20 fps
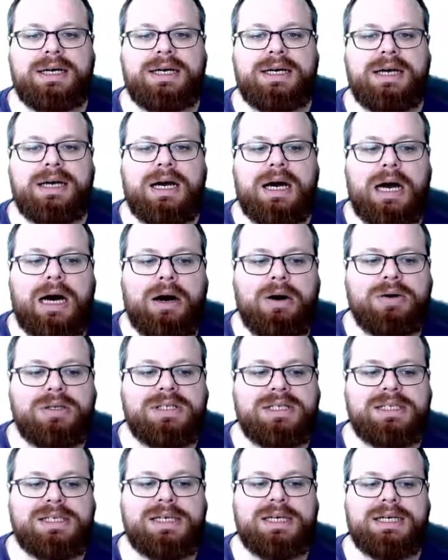lie
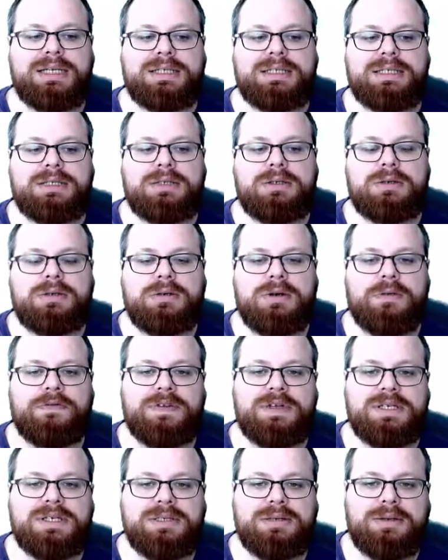outside
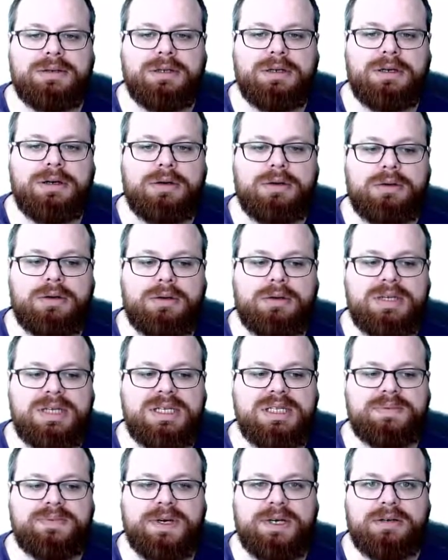of the circle or on
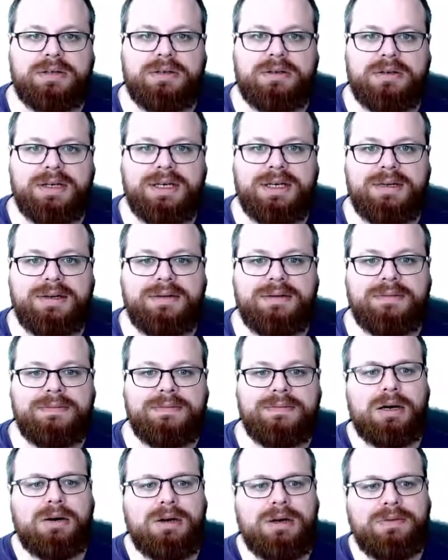its boundary.
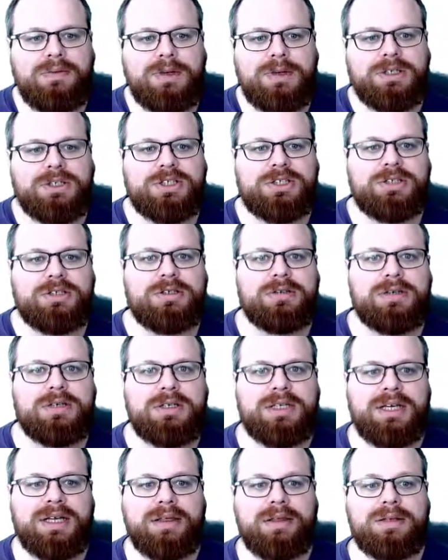Now I want to
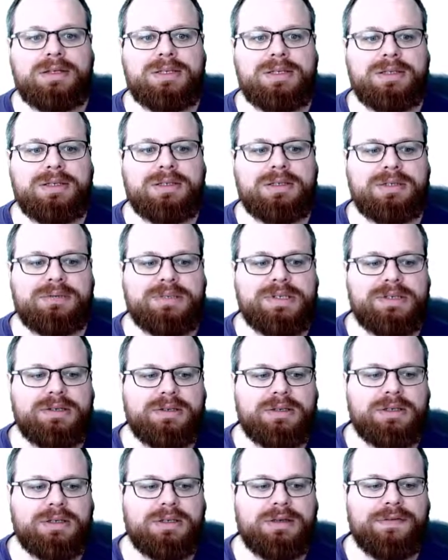look at the
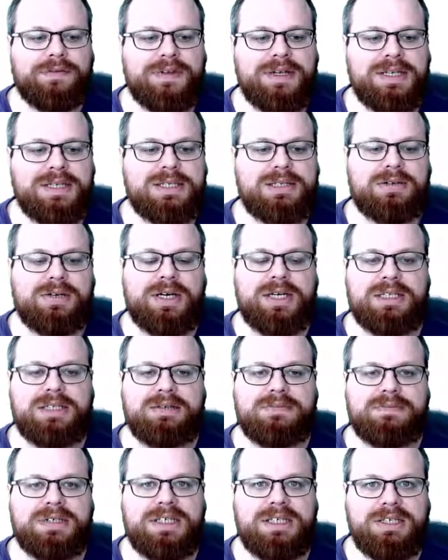circumcircle of this
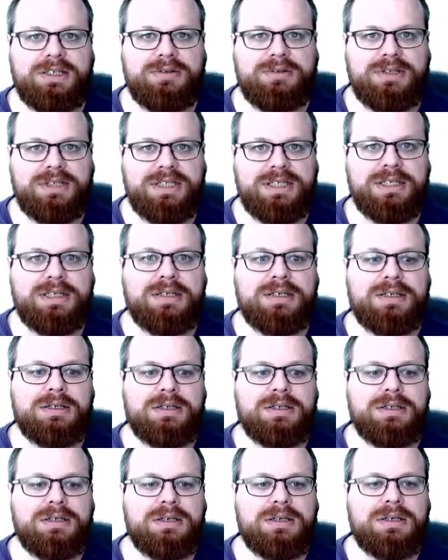triangle, PQT.
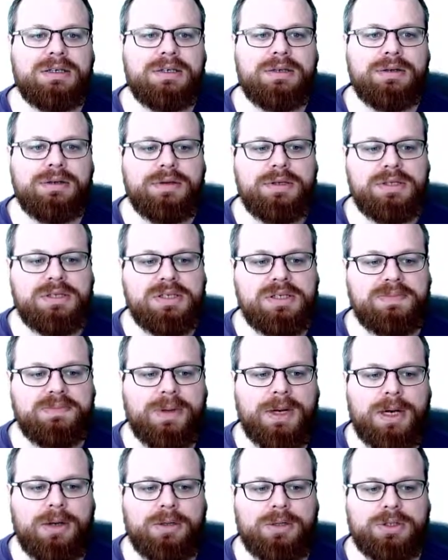This is
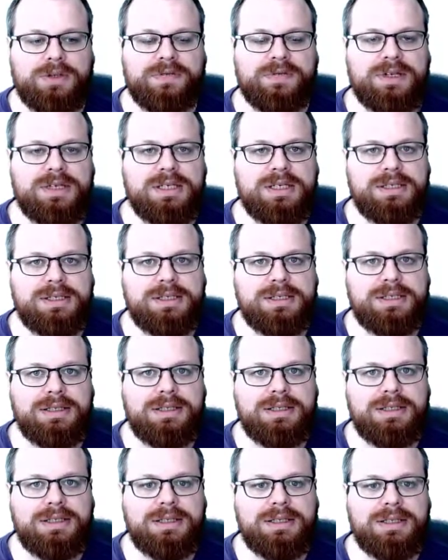part of this.